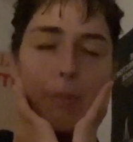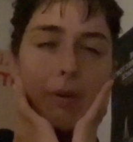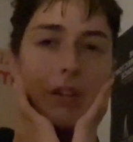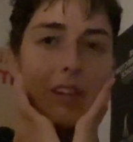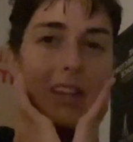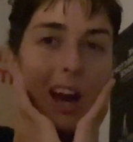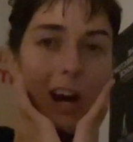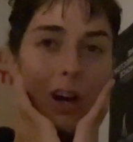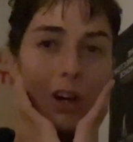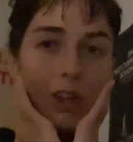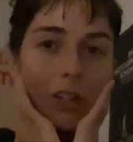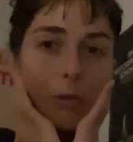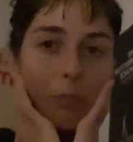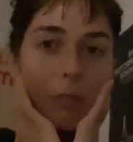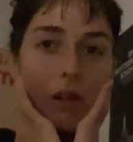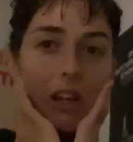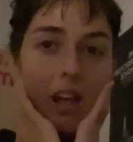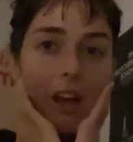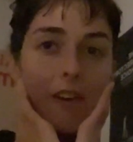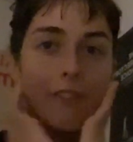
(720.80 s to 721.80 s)
and down. My
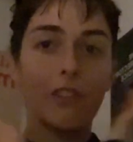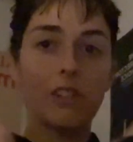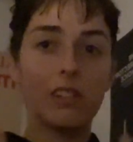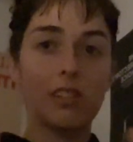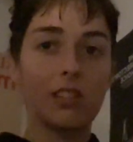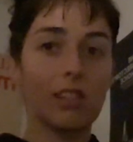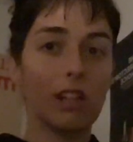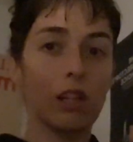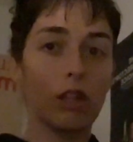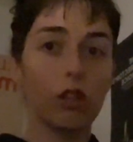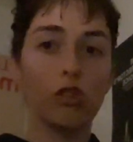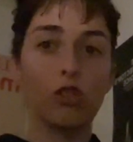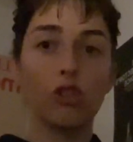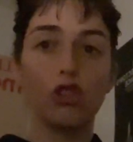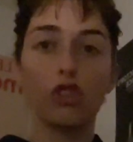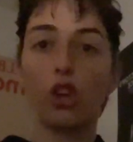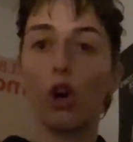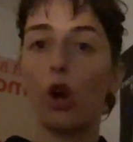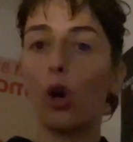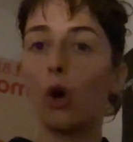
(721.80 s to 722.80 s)
life is still
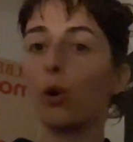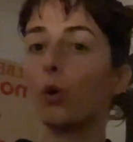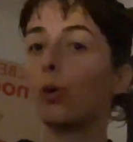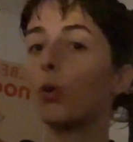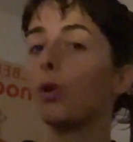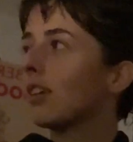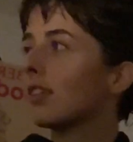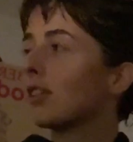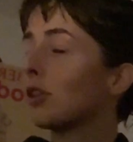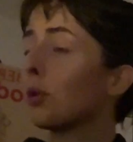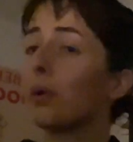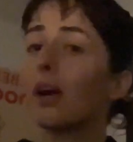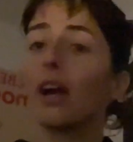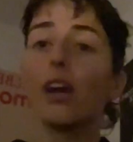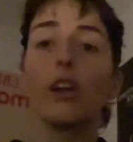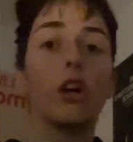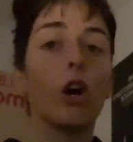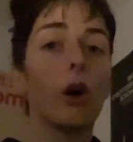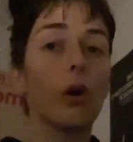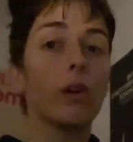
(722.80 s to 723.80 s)
so
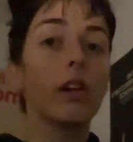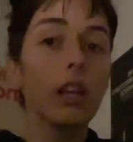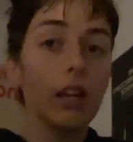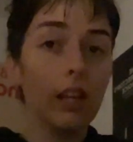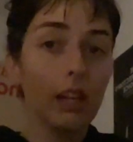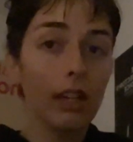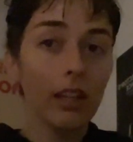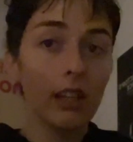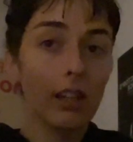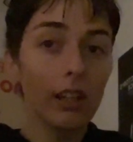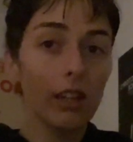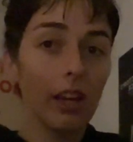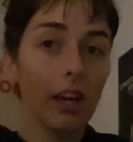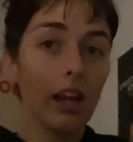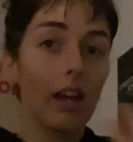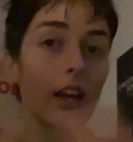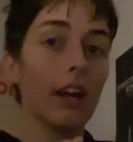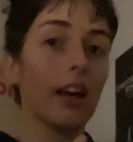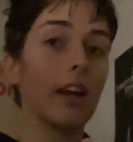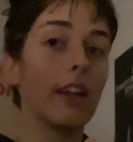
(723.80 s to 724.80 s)
chaotic
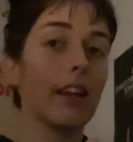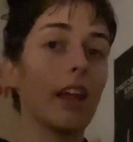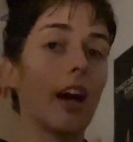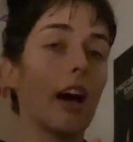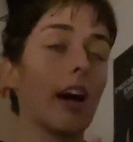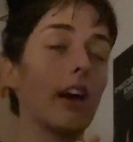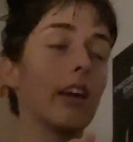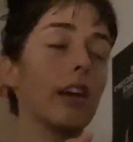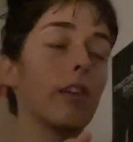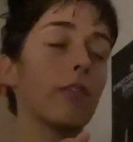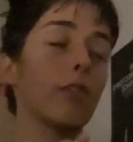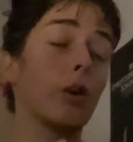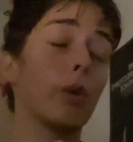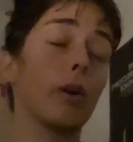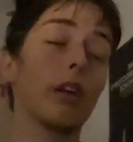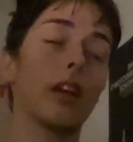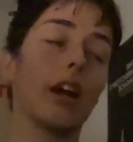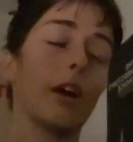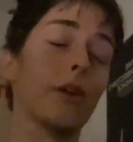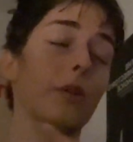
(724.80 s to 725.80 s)
and I have no
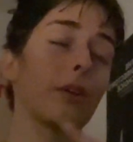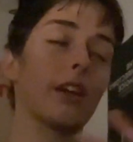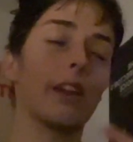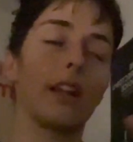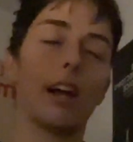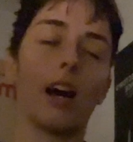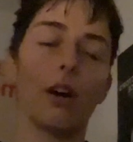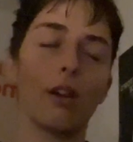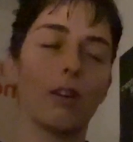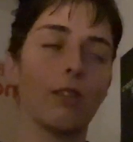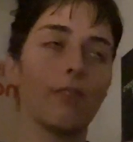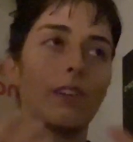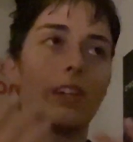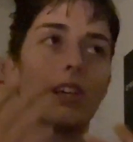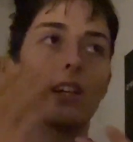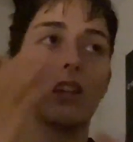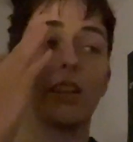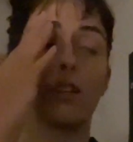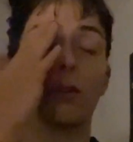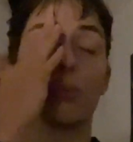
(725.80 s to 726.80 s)
idea how to get out of
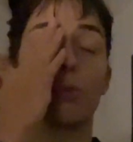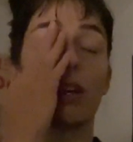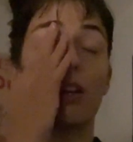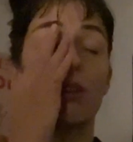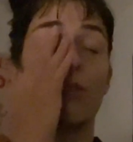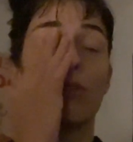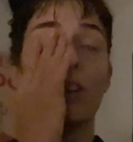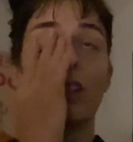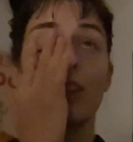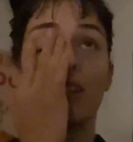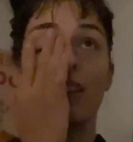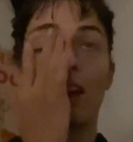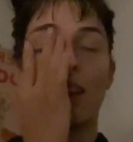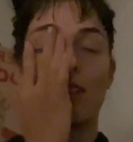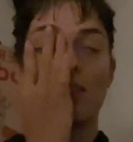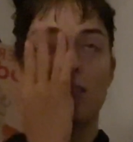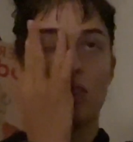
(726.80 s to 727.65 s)
it. We had really nice